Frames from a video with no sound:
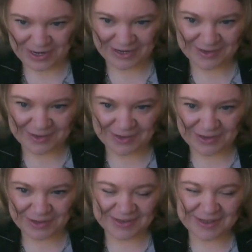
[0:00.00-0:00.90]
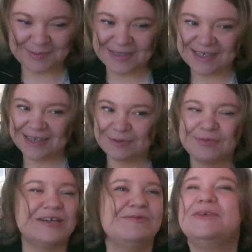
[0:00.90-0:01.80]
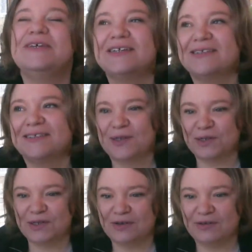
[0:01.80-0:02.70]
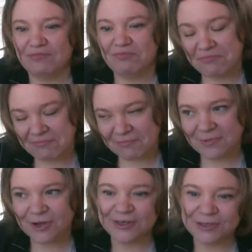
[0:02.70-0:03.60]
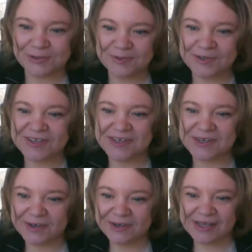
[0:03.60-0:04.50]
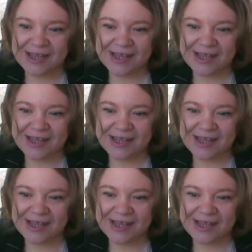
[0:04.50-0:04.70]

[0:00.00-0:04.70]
answer something that might be considered controversial.